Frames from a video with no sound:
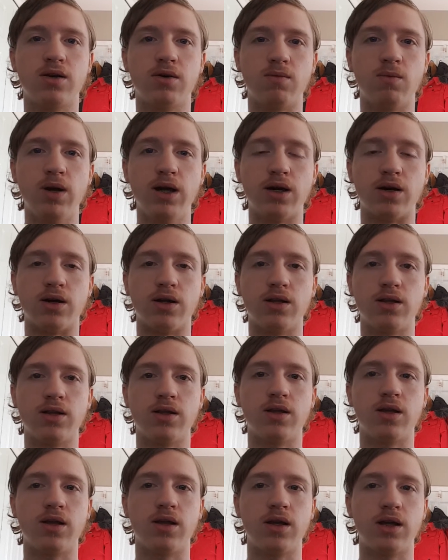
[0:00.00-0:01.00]
Well,
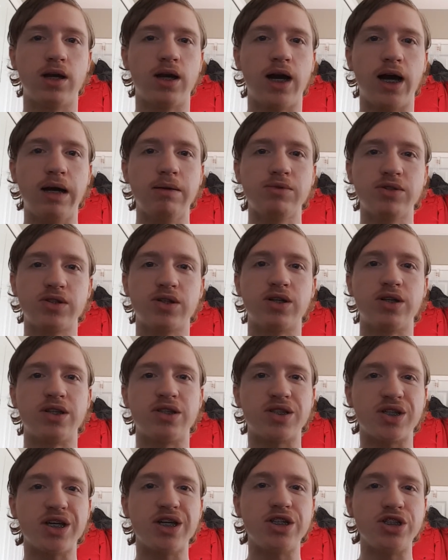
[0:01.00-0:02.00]
I'm just going to
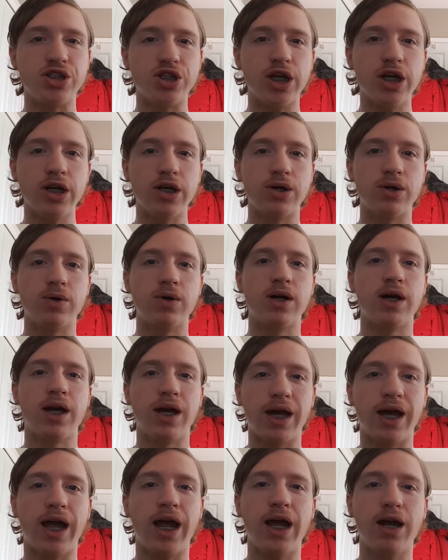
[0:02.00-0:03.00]
teach you
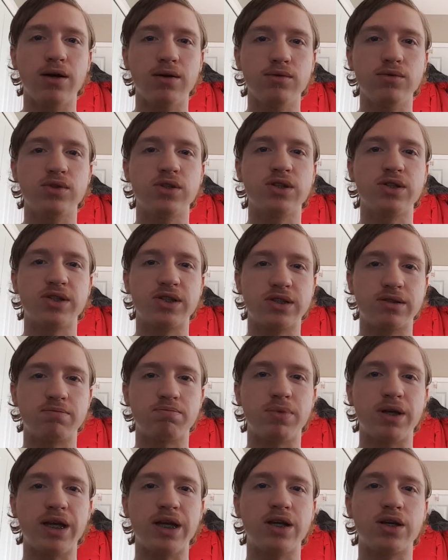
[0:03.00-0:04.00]
how to
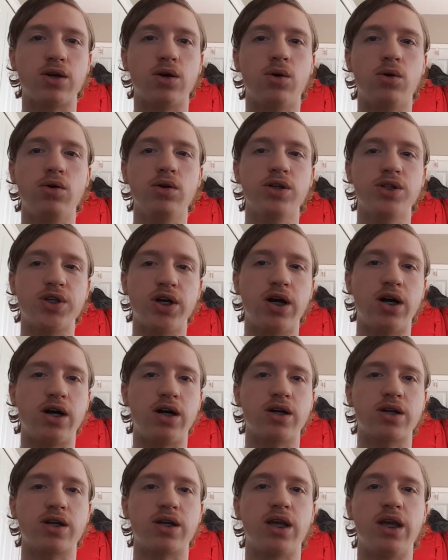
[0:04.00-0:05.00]
speak or
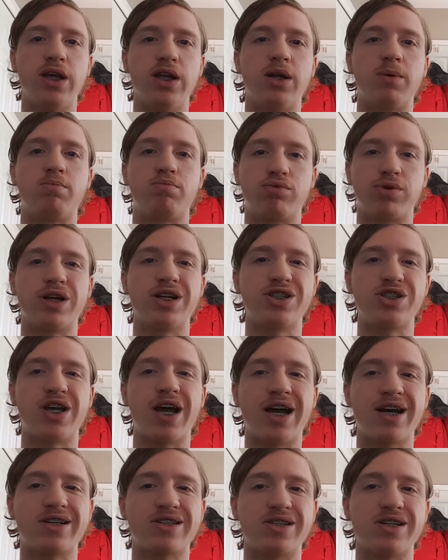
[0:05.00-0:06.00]
talk in a British
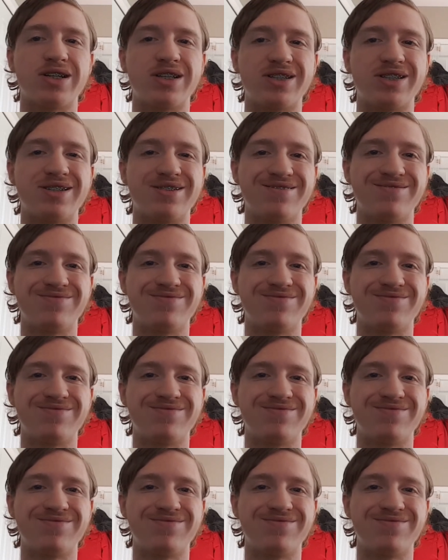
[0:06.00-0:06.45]
accent.